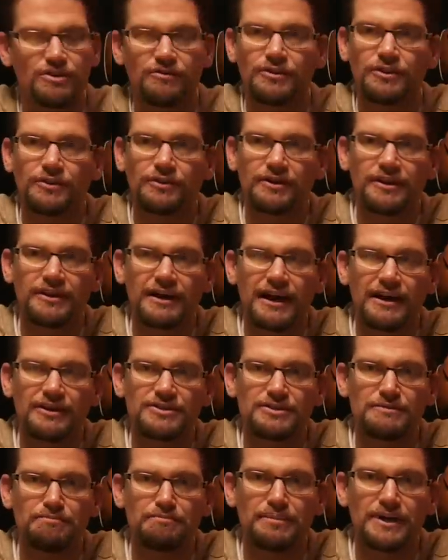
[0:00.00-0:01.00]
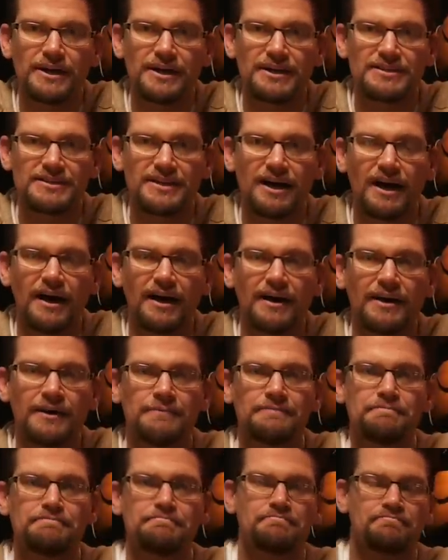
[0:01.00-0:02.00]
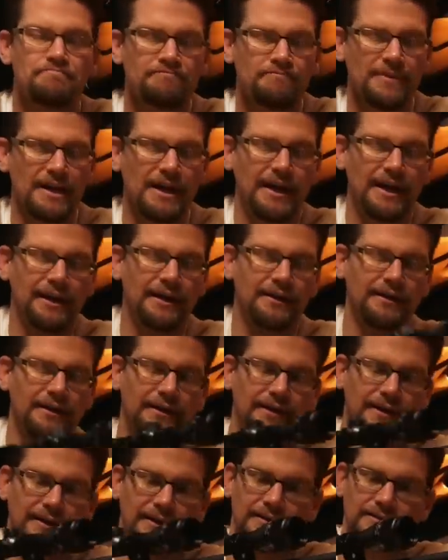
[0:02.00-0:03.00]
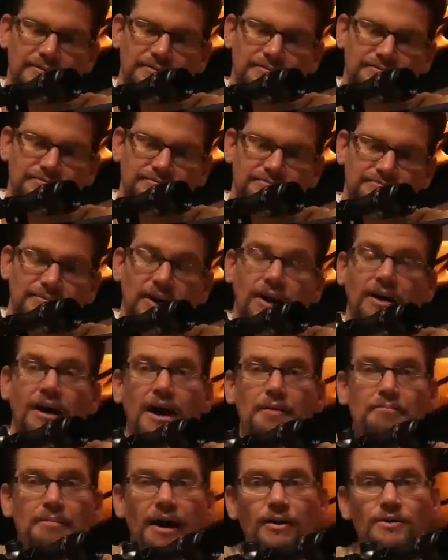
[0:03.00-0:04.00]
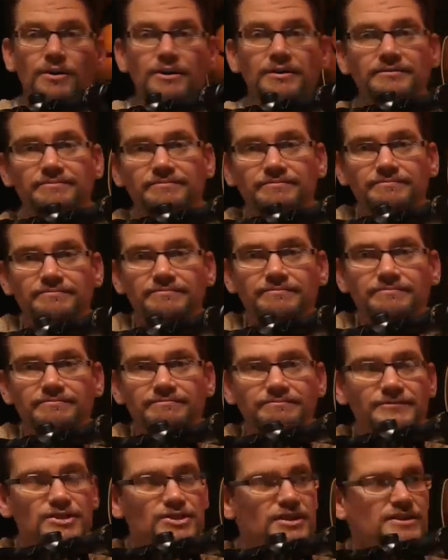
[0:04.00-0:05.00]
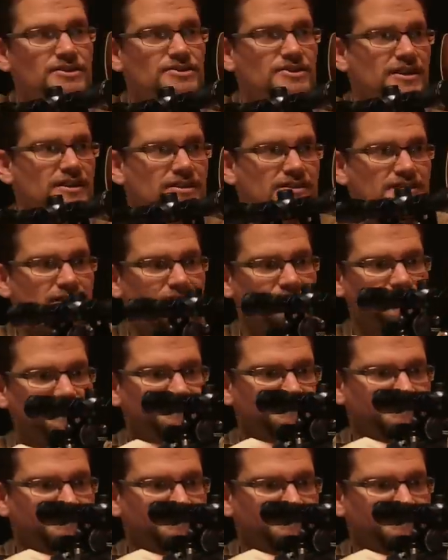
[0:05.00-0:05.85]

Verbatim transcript: over three thousand P S I and uh, on high power. So let's try this out.